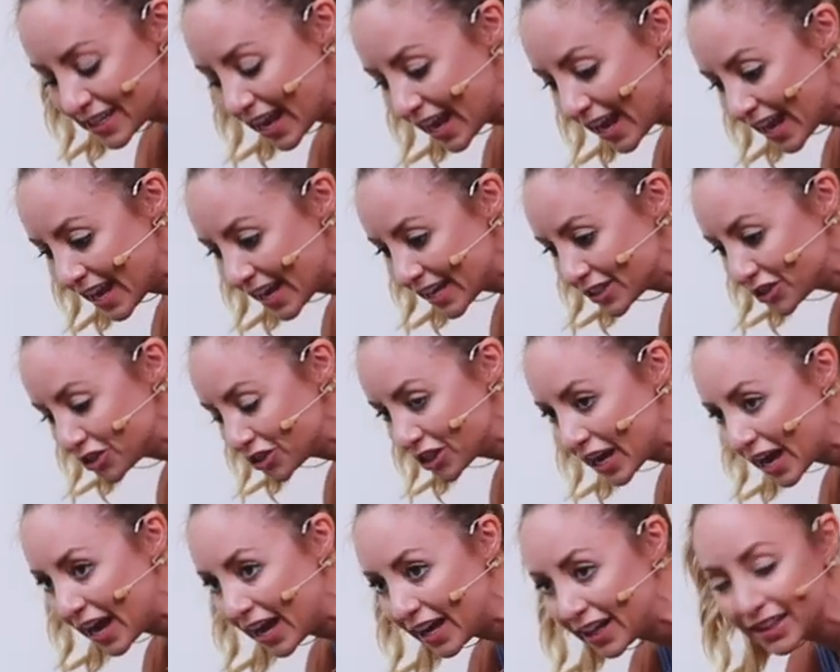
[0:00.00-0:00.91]
day
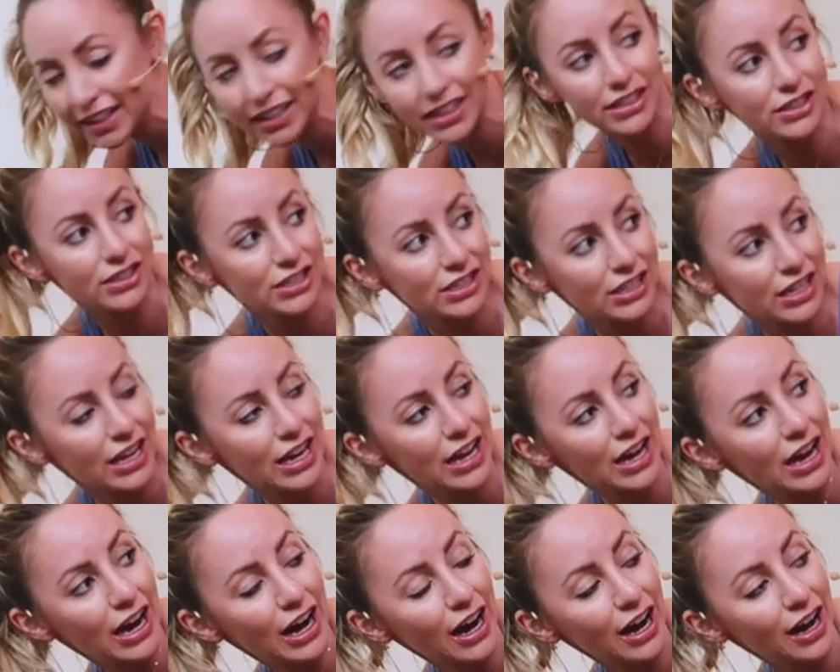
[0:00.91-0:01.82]
challenge
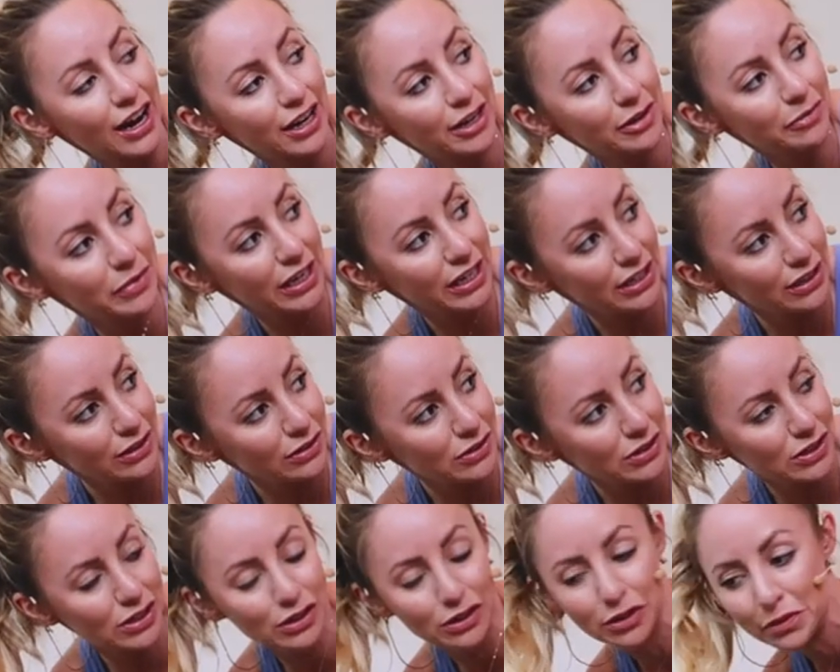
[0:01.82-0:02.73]
on my
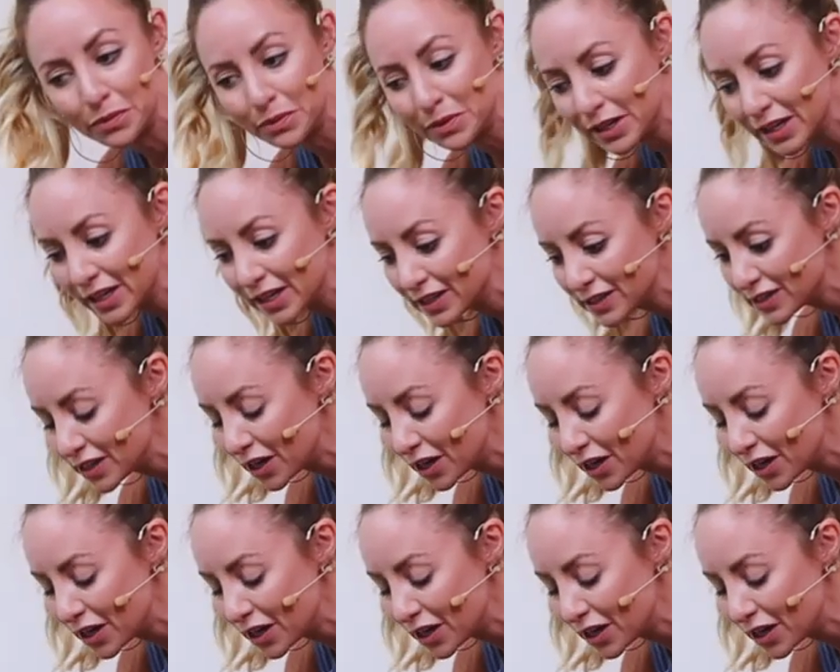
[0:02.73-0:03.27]
YouTube.